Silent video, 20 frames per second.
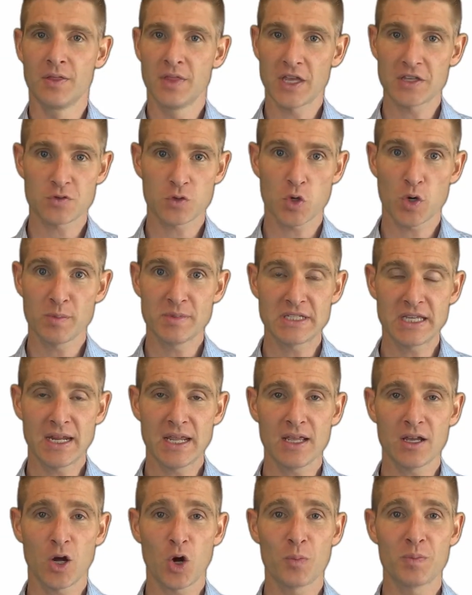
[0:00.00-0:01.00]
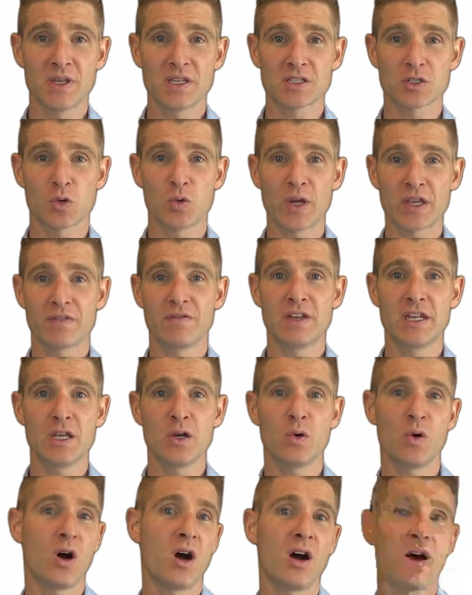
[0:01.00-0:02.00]
Thanks for joining me today. I hope this quick
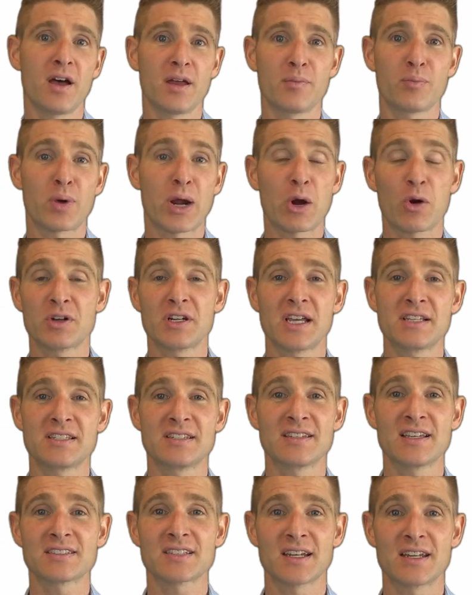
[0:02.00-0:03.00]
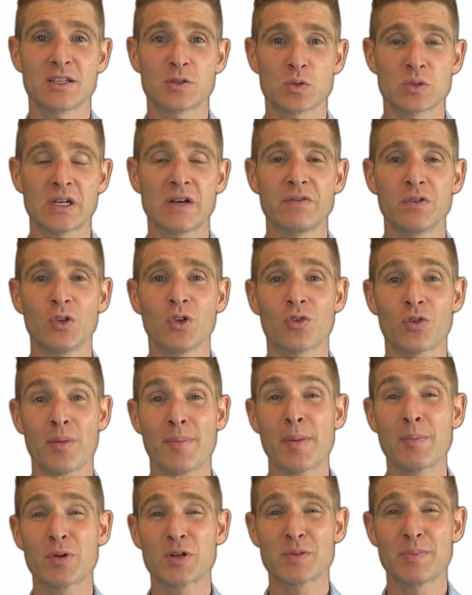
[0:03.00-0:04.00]
video on prioritizing test ideas was helpful.
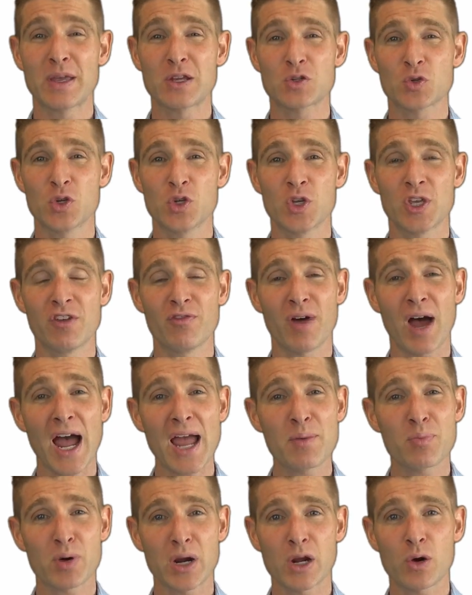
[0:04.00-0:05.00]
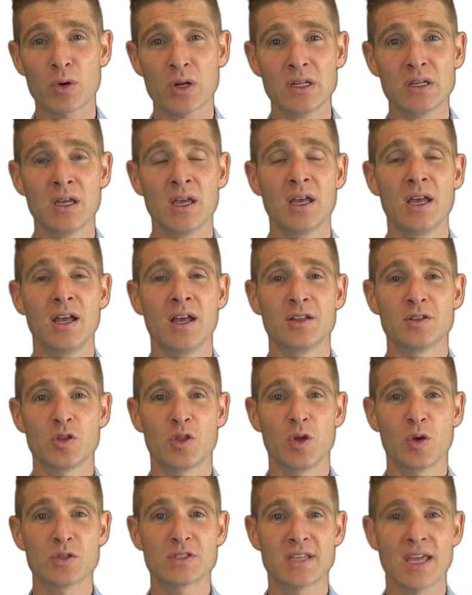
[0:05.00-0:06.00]
Remember to make sure you give high priority
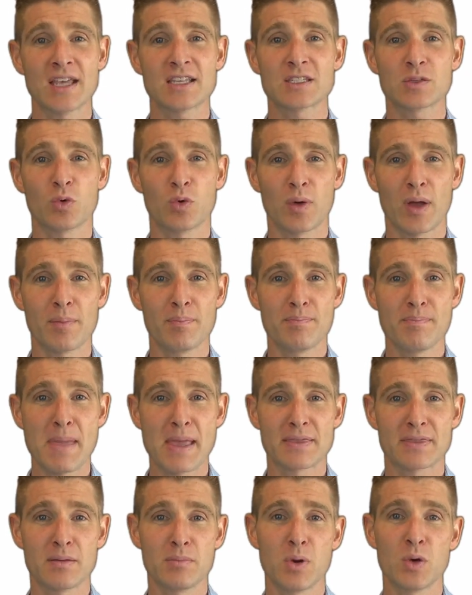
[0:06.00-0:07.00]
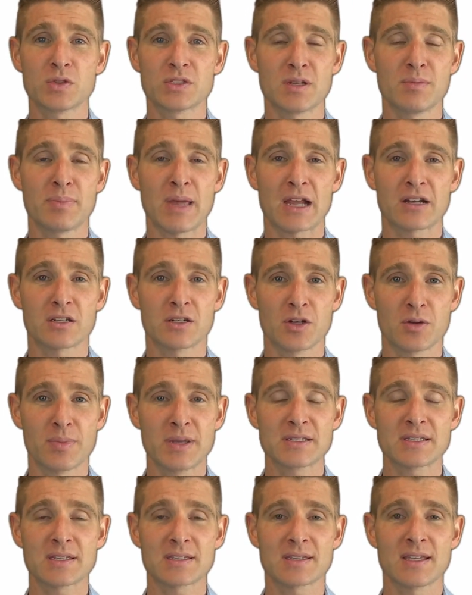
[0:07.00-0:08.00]
to those tests that will make the most impact on your
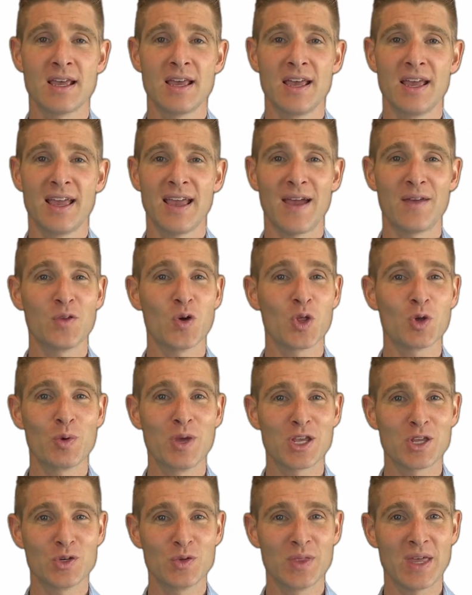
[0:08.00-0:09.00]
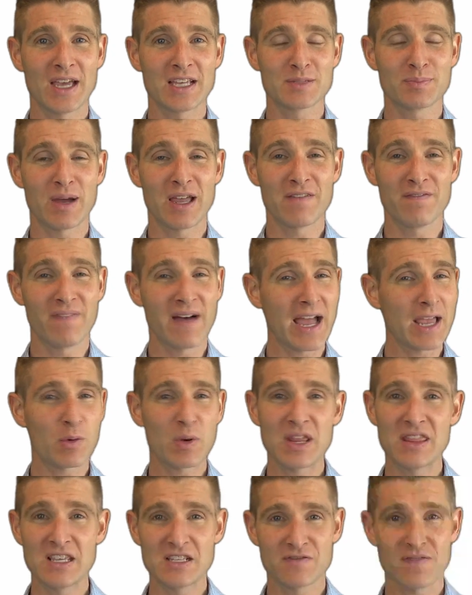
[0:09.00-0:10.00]
business. And the only way you can do that is by
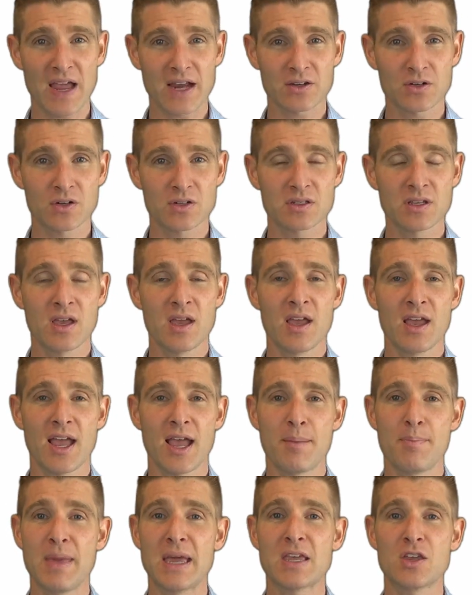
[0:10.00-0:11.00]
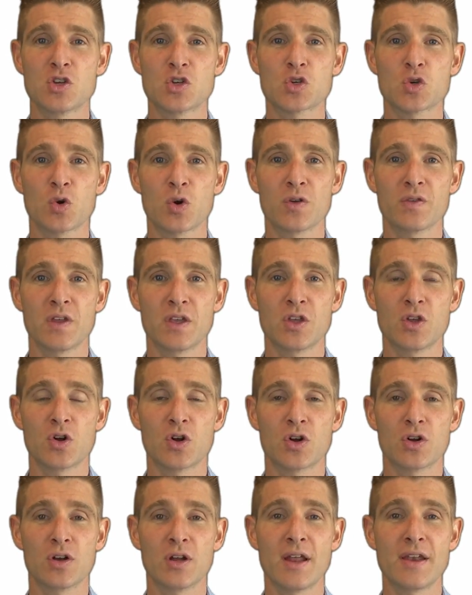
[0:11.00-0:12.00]
evaluating these factors and making sure that
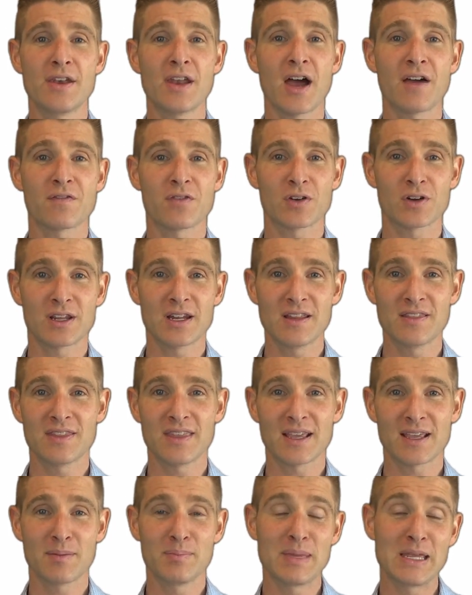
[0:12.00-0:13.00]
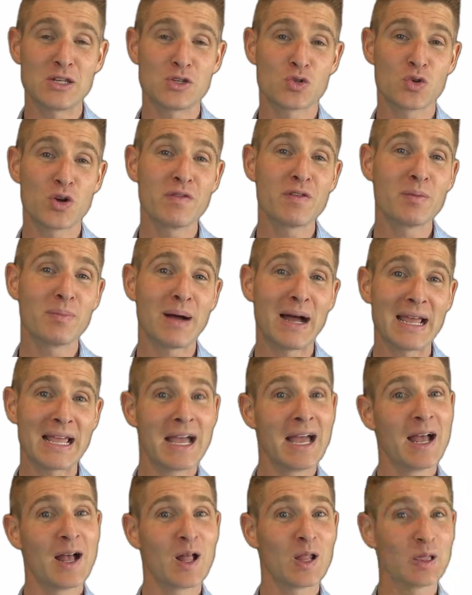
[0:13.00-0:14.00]
you're not forgetting things and being driven by
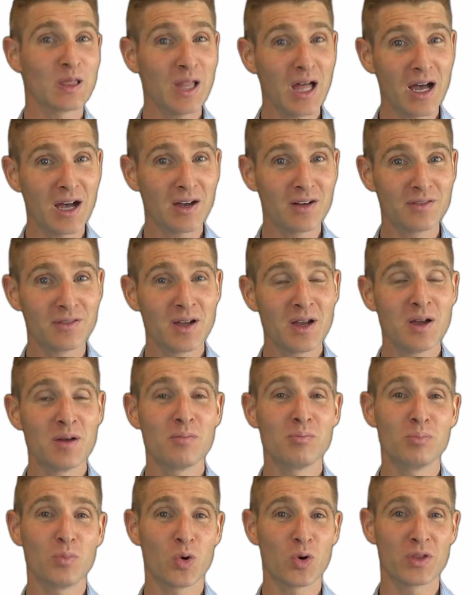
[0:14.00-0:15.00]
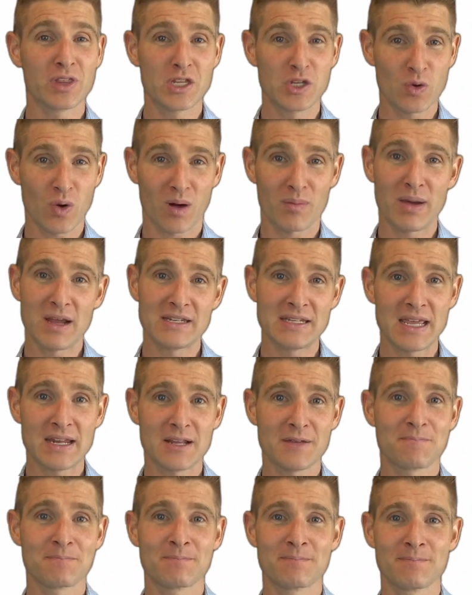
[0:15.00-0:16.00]
love more than you are by
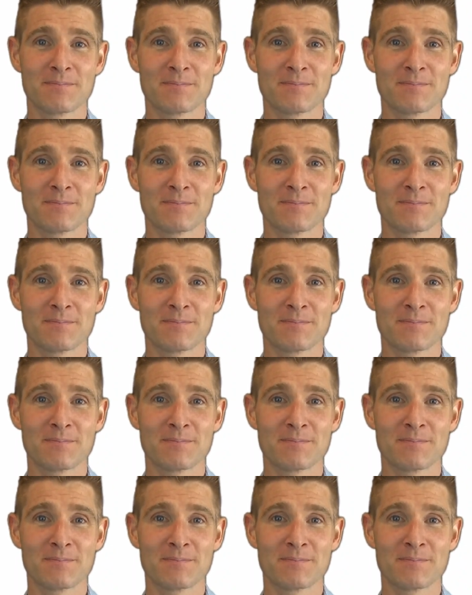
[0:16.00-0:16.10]
data.